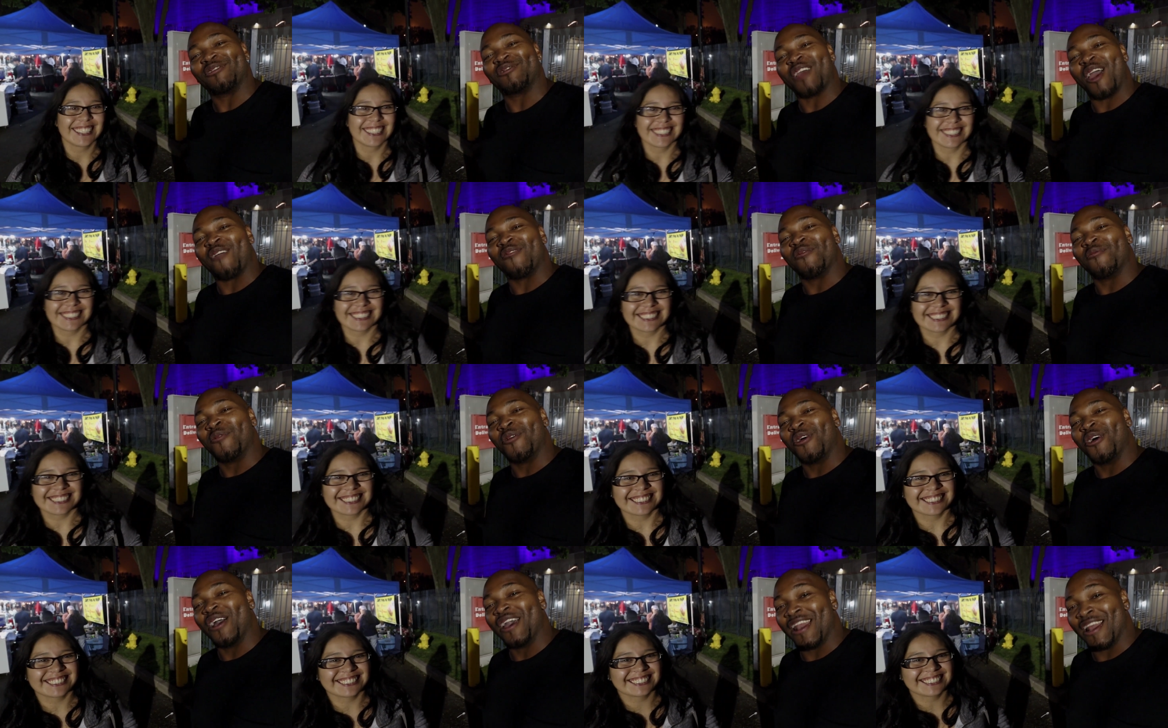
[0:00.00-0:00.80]
Speaker 1: to Travel
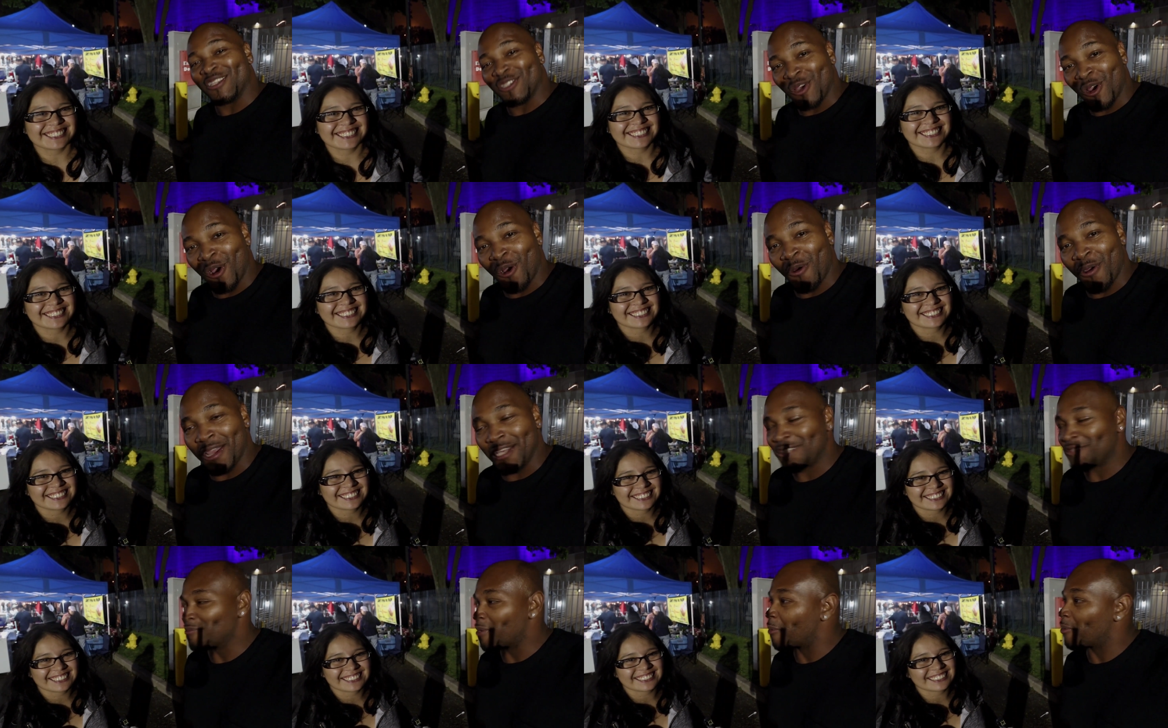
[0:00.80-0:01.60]
More, and as
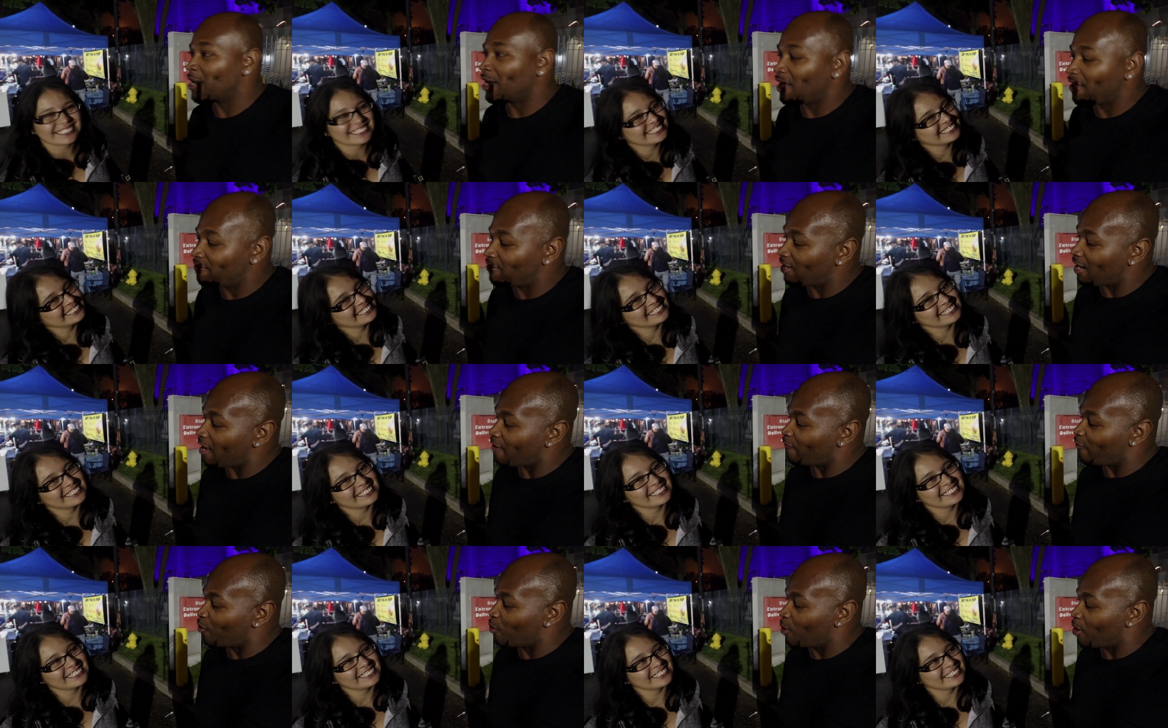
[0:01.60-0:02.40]
always, remember to live the
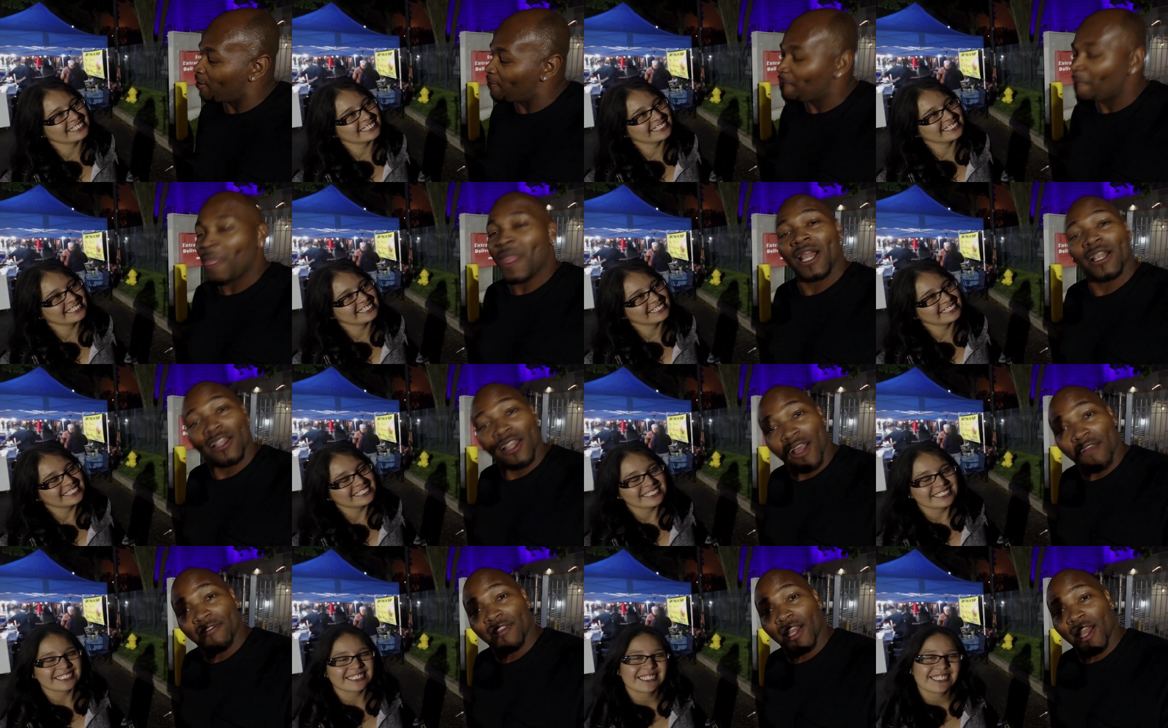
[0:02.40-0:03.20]
life you want,
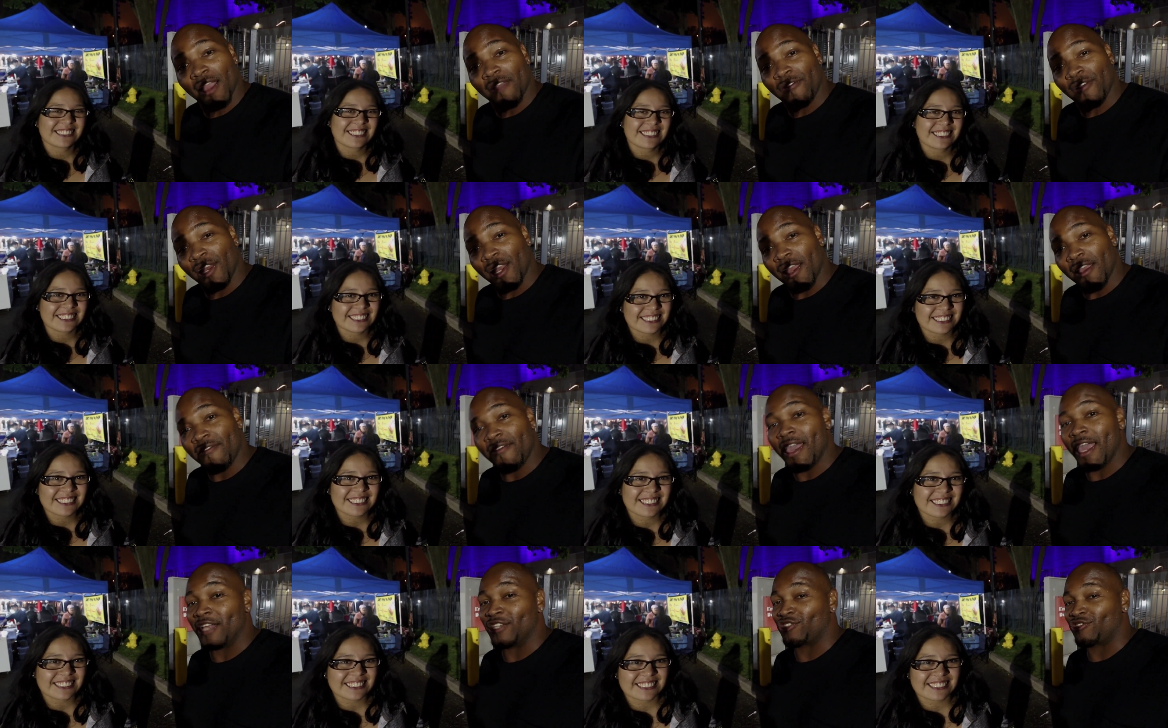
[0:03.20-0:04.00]
love the life you live,
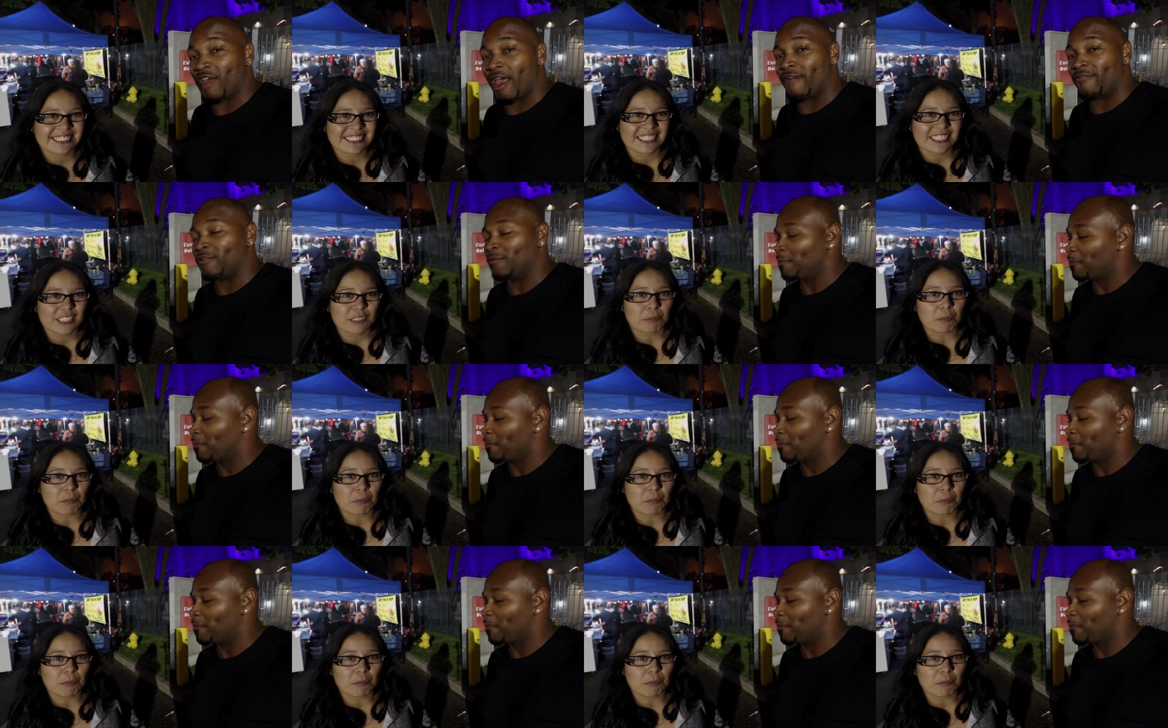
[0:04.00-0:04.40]
and travel.